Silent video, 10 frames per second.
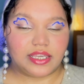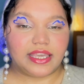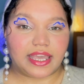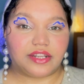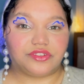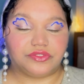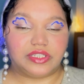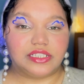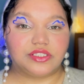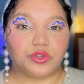and
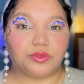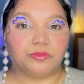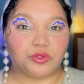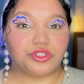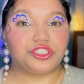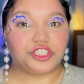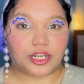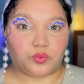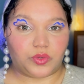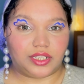reveals your most
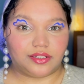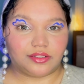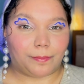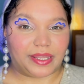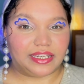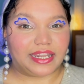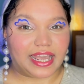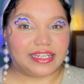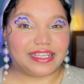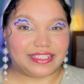genuine, open,
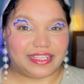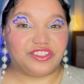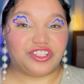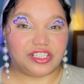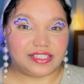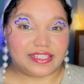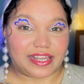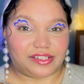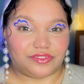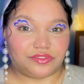and essential
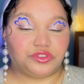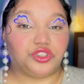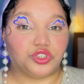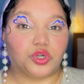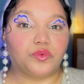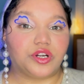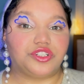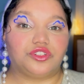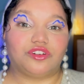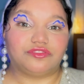self. Your
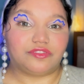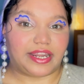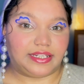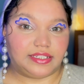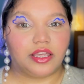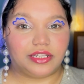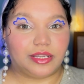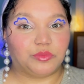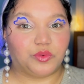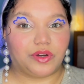version of white.
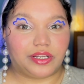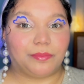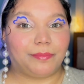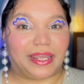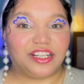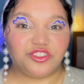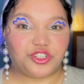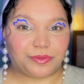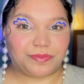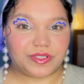Number 1, paint
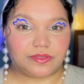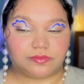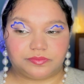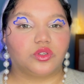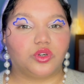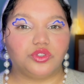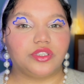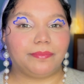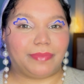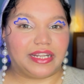chips. Go to the
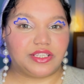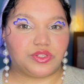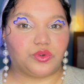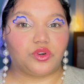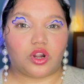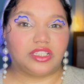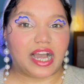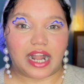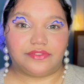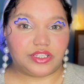paint store or the
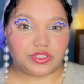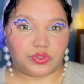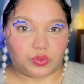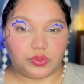hardware store